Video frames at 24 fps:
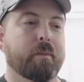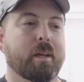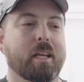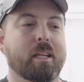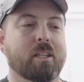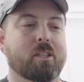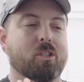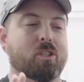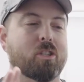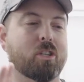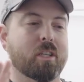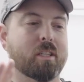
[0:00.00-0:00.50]

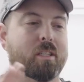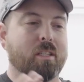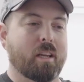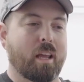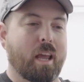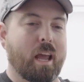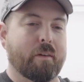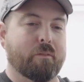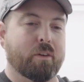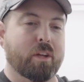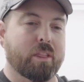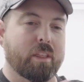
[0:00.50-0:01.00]
It's just,
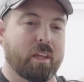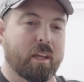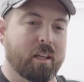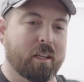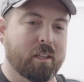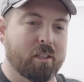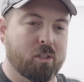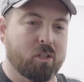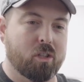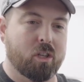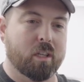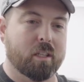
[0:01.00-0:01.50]
everything
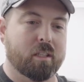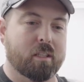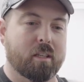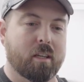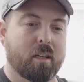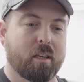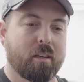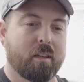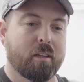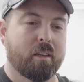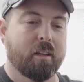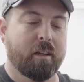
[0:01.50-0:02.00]
is just,
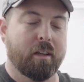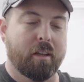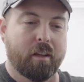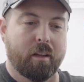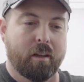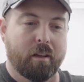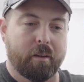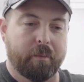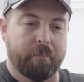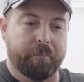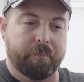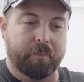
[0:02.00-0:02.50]

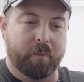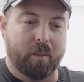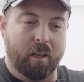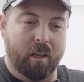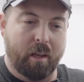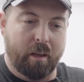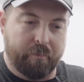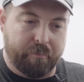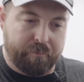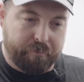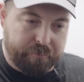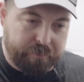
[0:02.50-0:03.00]

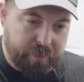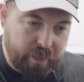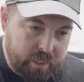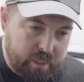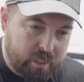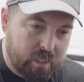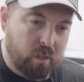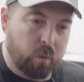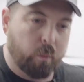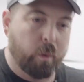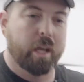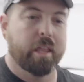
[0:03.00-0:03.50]
it fits
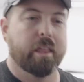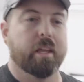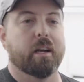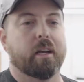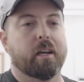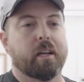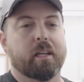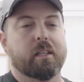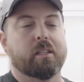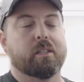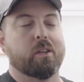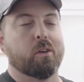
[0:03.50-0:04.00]
the way that it
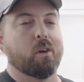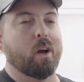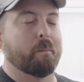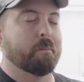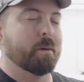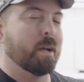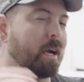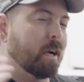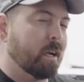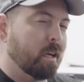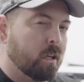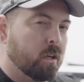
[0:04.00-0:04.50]
needs to. I'm
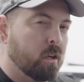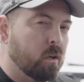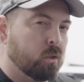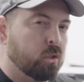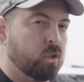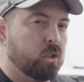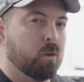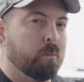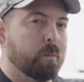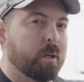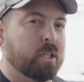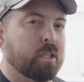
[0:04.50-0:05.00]
not gonna go
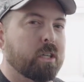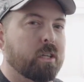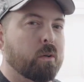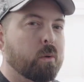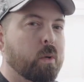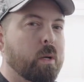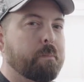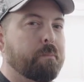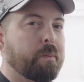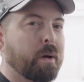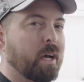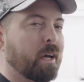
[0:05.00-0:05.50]
too much into
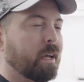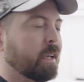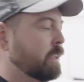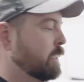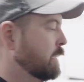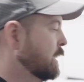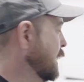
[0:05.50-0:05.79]
it, but